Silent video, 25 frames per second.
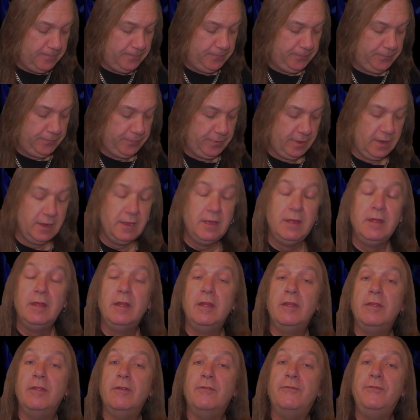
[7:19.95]
the
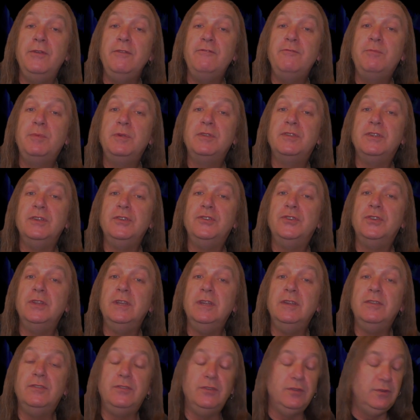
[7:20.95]
5th position
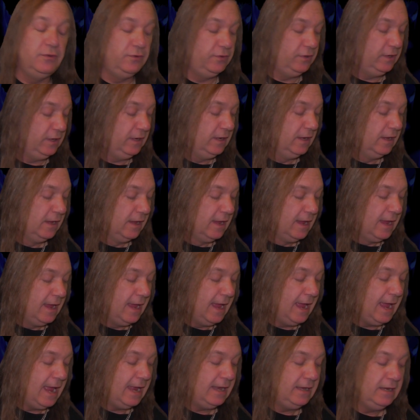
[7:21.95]
he's using,
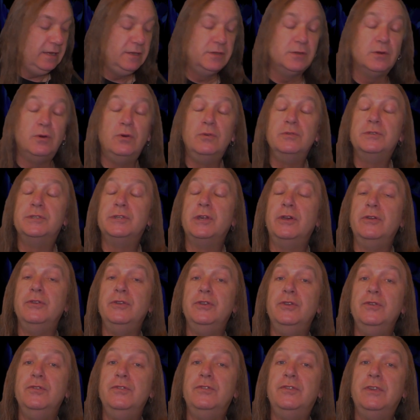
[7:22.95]
and he's also
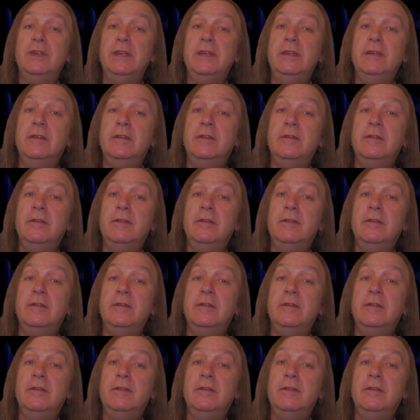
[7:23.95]
using